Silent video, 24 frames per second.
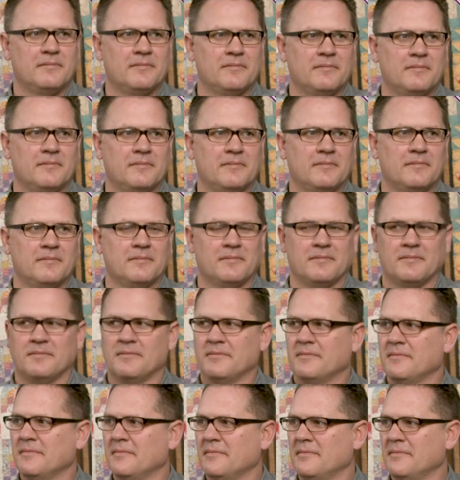
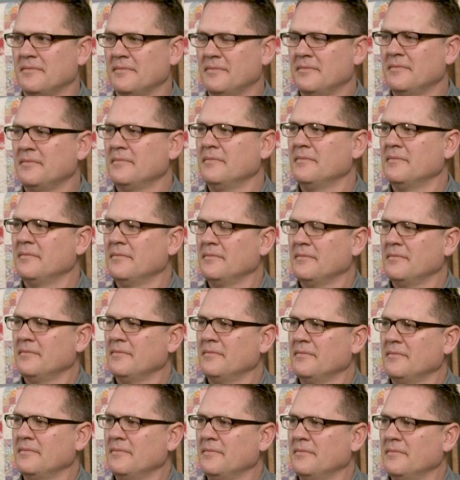
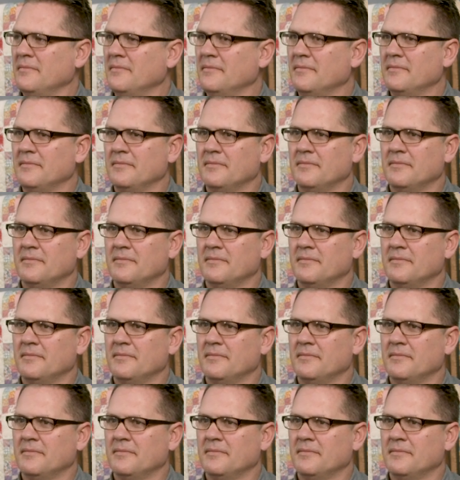No words are spoken by the person on screen.